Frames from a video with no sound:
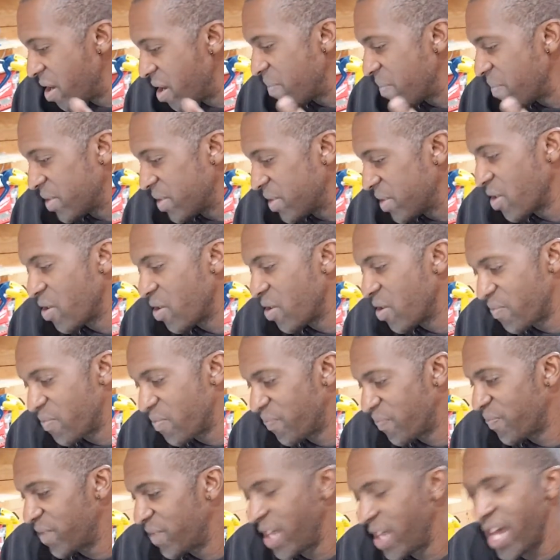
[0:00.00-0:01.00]
So
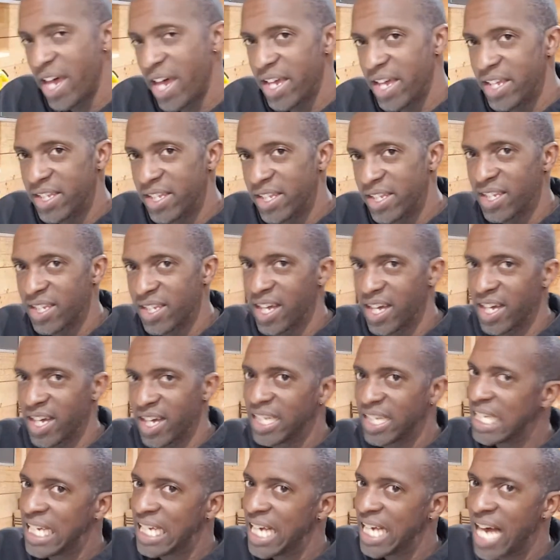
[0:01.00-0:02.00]
yeah, it's
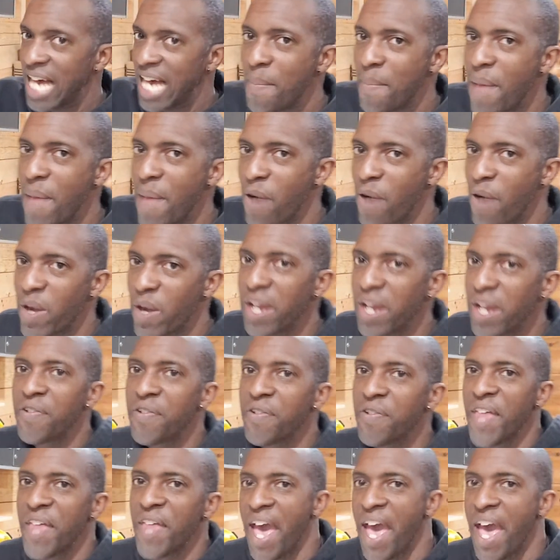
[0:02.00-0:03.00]
I'm not ready for
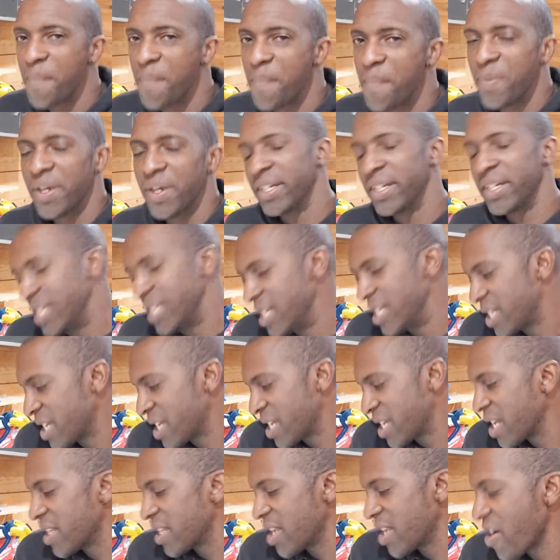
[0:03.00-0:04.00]
that, but it's
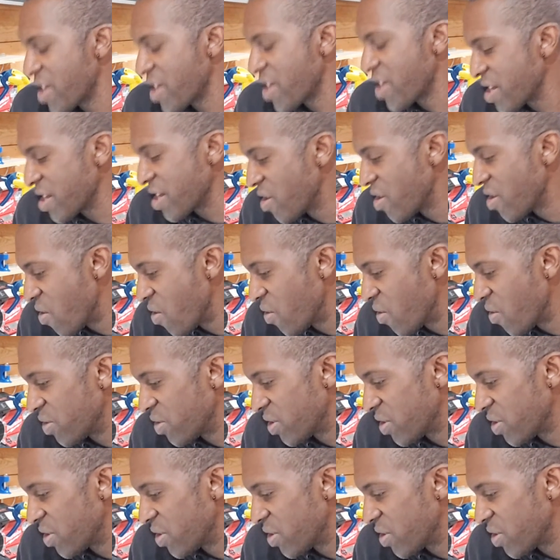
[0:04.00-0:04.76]
gonna start getting cold.